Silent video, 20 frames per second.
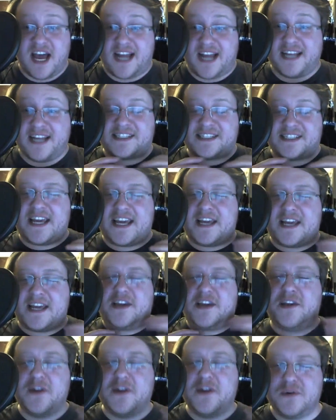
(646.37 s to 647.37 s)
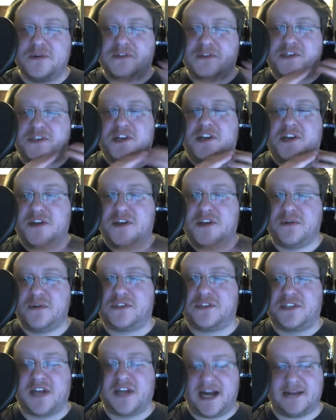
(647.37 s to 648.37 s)
is a
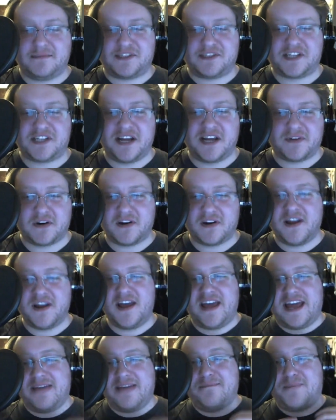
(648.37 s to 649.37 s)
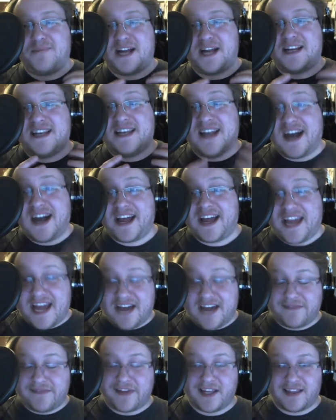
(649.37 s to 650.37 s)
huge time saver. And by not
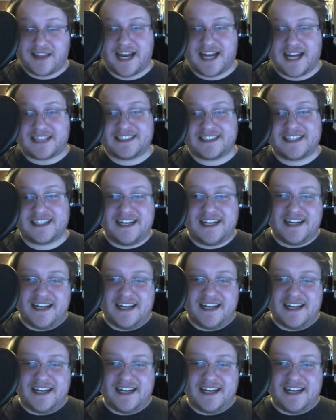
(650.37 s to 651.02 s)
having that,